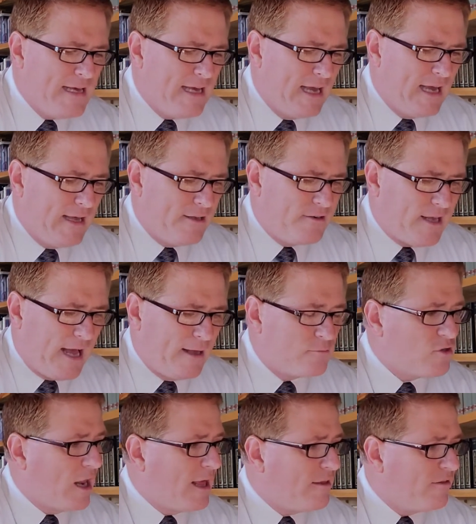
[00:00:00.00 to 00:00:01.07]
in
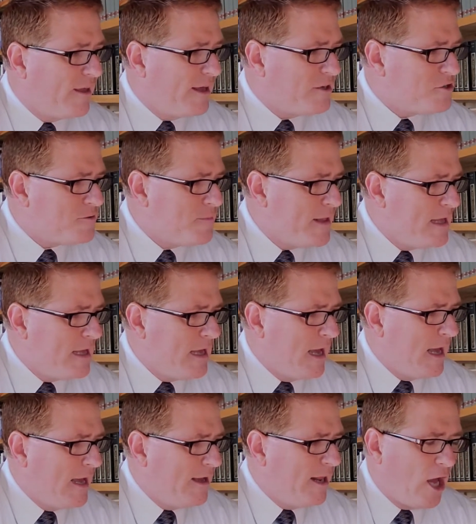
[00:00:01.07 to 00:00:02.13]
times like this
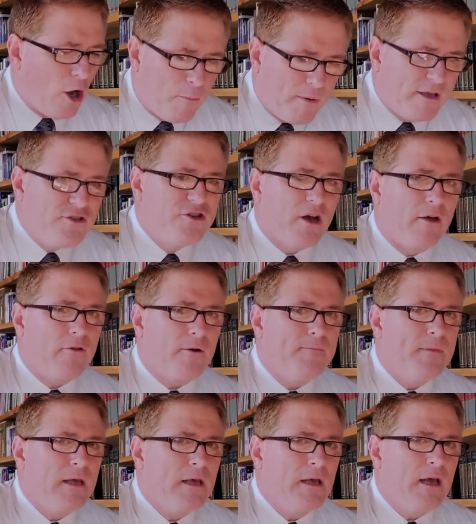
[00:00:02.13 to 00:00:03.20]
and help each other
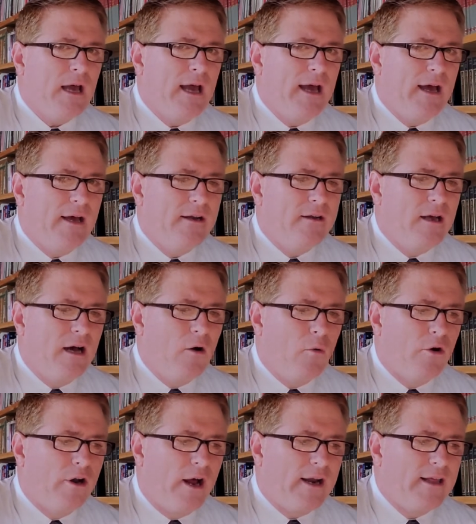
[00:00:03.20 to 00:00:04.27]
and uh,
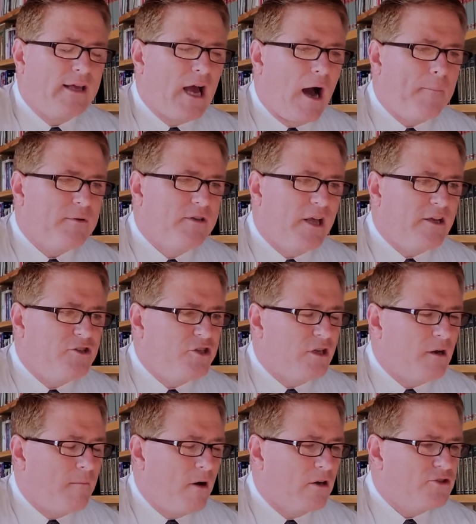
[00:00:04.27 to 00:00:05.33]
we're not in competition
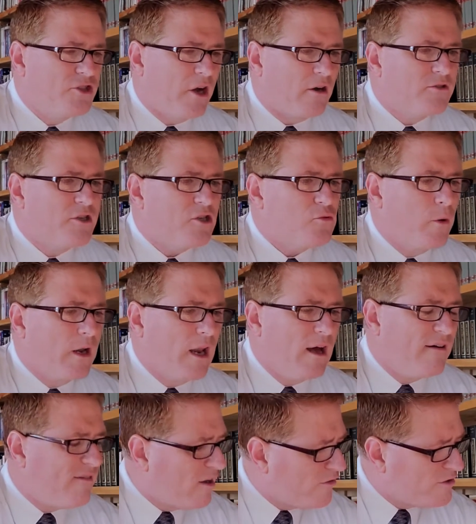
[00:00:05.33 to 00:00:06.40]
among churches. We
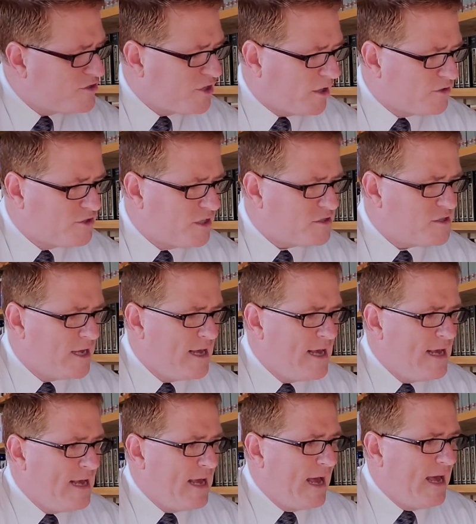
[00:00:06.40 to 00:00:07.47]
love other churches
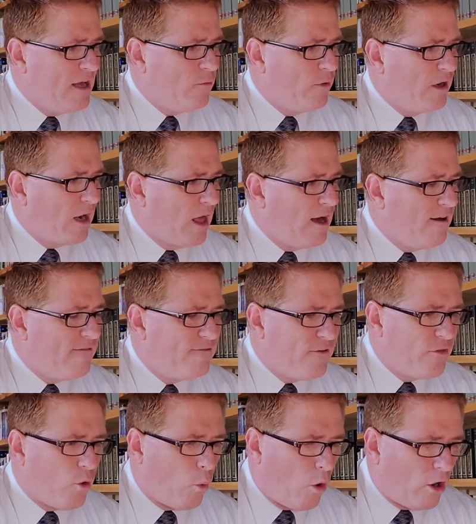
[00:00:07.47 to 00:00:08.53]
and we
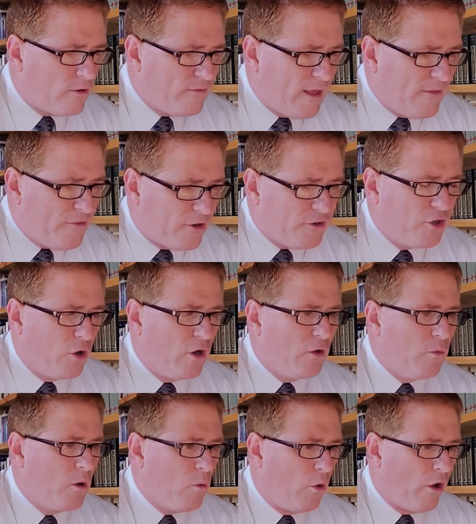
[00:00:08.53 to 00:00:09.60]
love the work that they're doing.
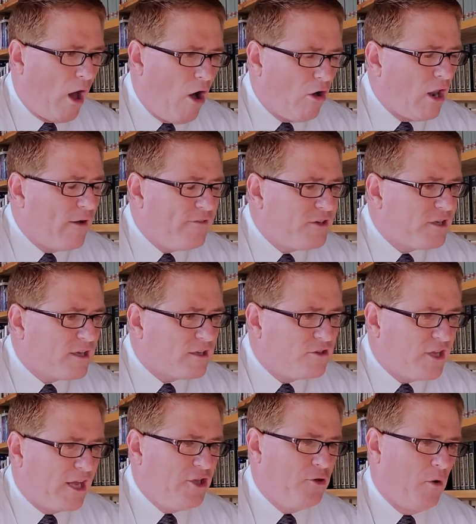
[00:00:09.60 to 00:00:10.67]
We want all of it to
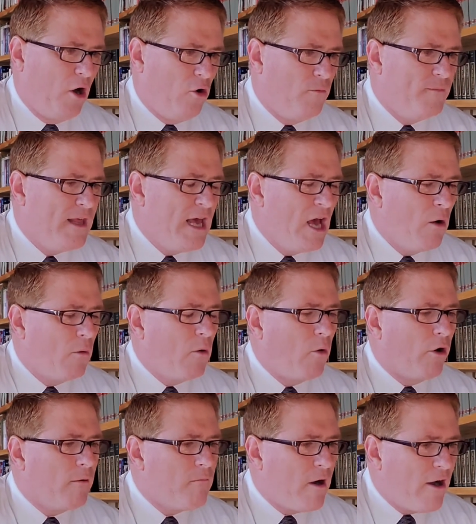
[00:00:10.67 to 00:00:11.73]
continue on. We
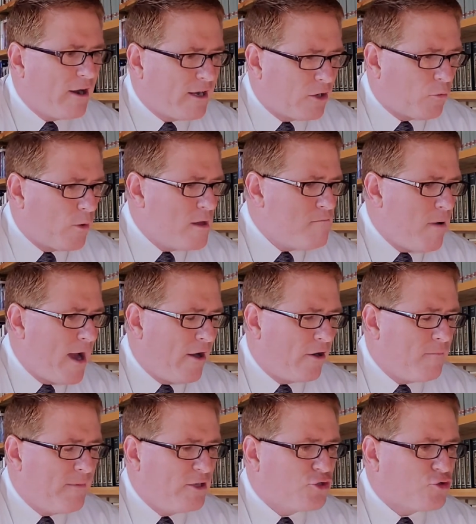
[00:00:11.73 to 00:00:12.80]
want America to rebound
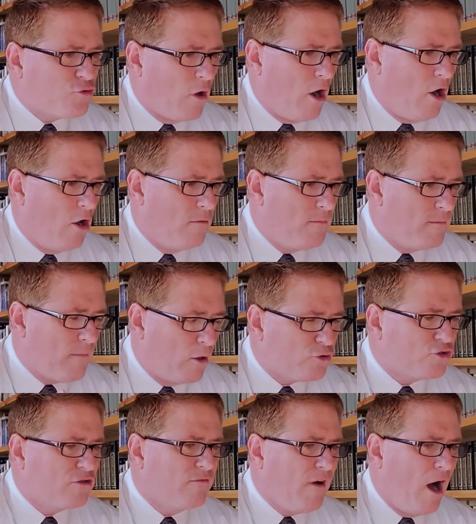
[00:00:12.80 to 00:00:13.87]
and be strong. But
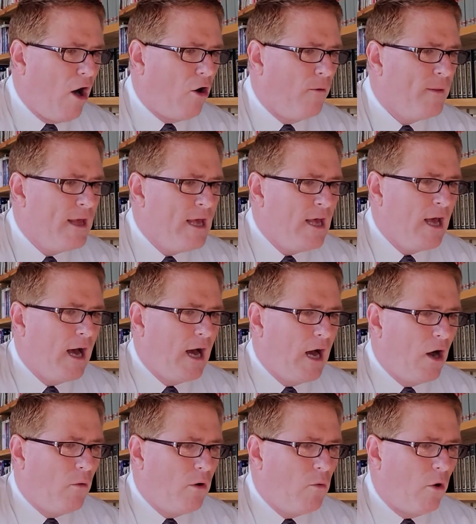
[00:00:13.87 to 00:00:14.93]
most of all,
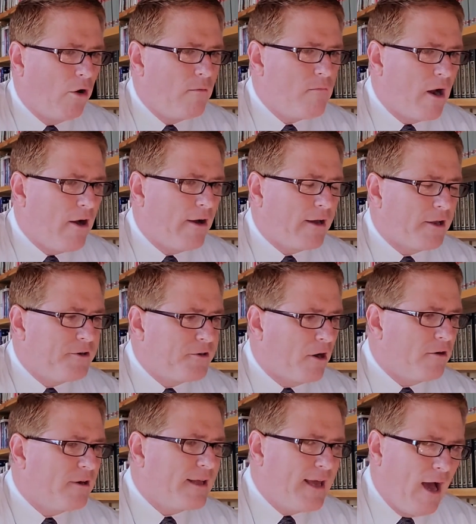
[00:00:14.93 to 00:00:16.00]
uh, we want America to
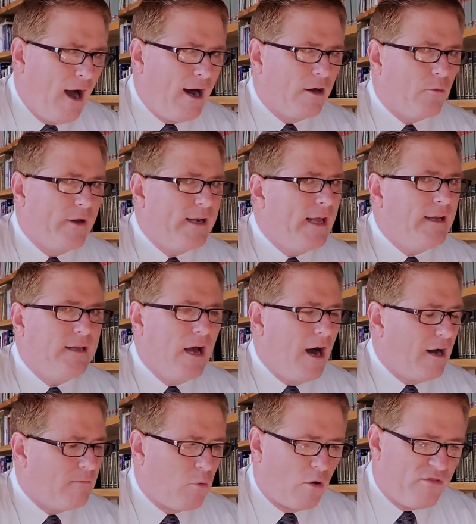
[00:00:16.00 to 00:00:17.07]
turn to God. We need
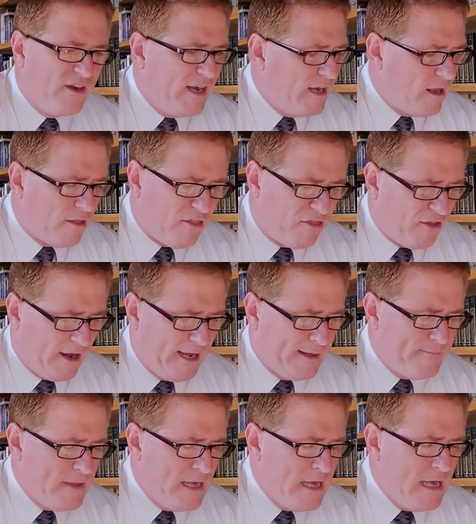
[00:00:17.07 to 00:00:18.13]
God more than any other
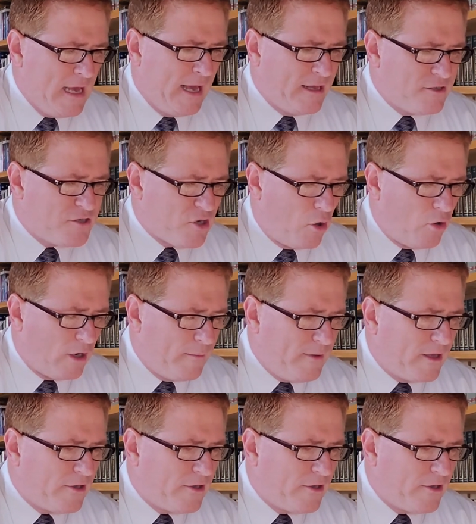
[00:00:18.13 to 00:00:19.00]
thing. And so let me